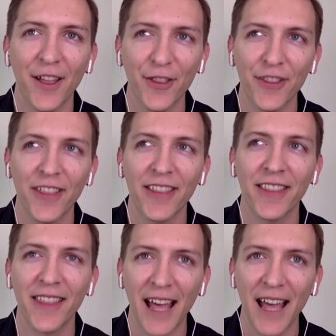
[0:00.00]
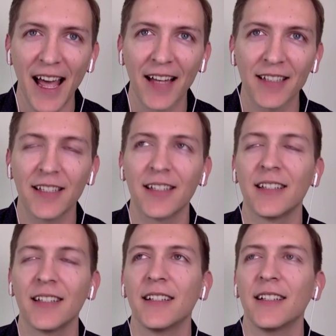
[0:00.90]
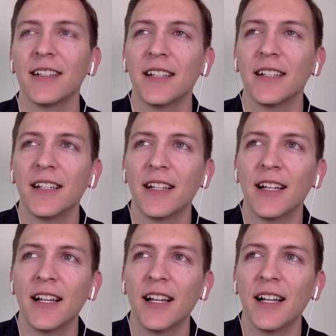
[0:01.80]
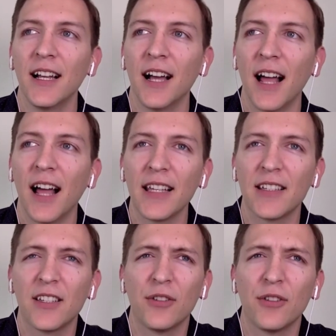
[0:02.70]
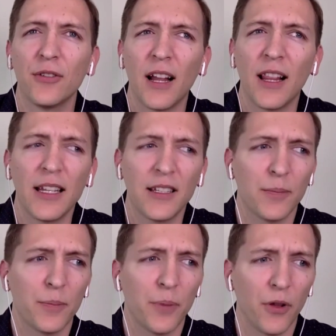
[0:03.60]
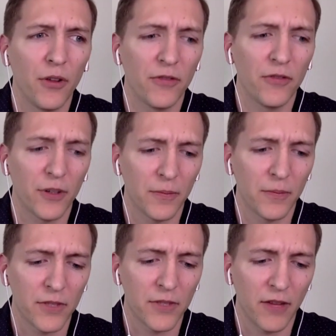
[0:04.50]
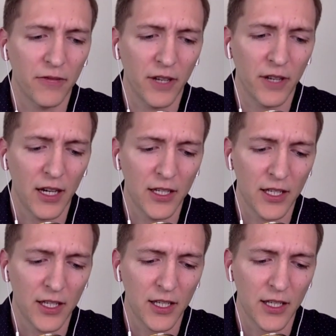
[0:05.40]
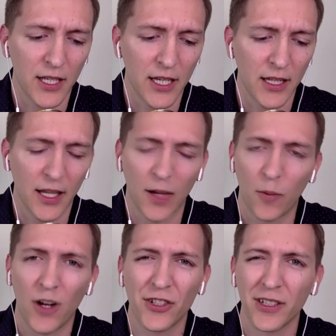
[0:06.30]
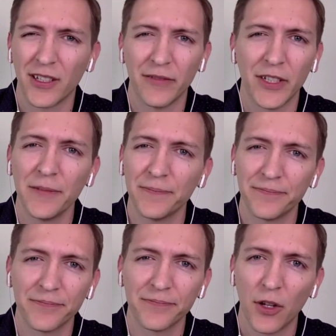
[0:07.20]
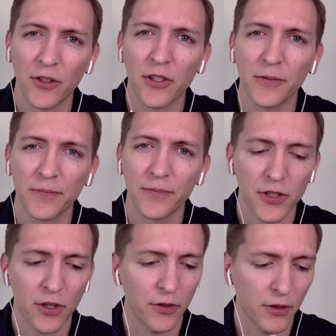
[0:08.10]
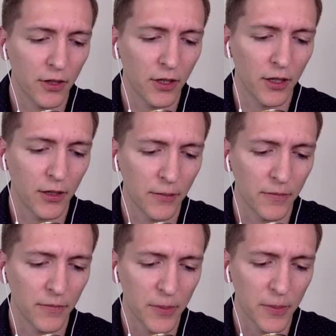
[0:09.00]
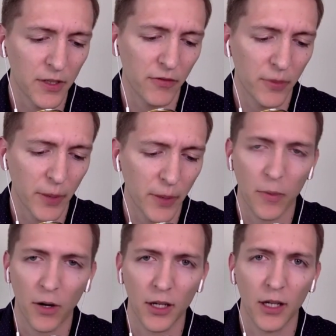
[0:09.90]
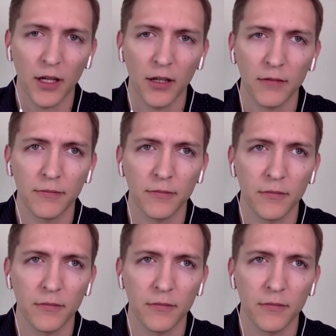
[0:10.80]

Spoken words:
Other than that, I like to pull from stuff that I just see like watching TV also. So especially from like a marketing